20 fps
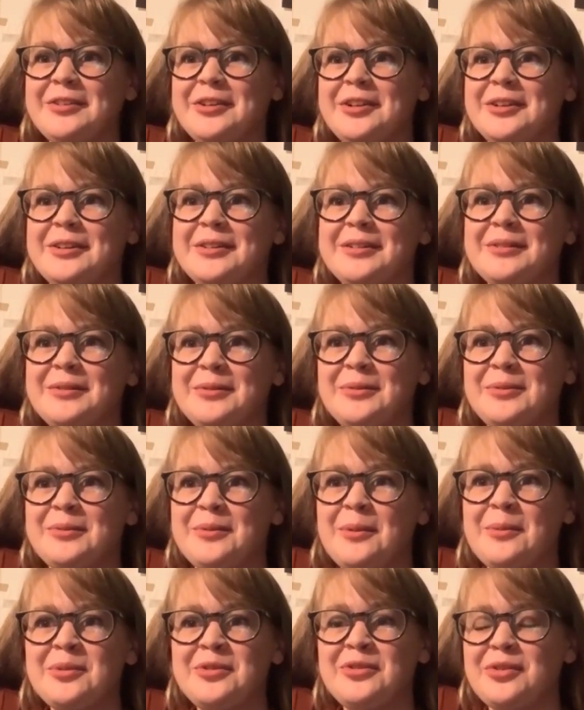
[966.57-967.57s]
or
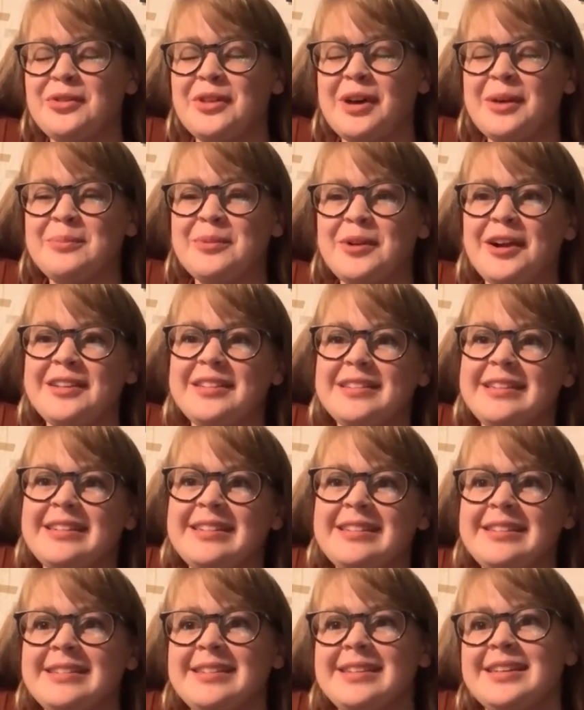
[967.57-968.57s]
what was your thought
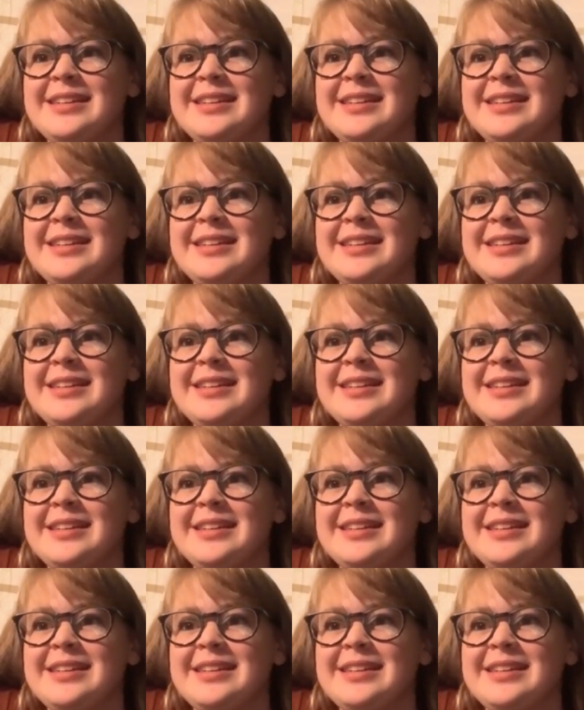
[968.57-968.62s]
process?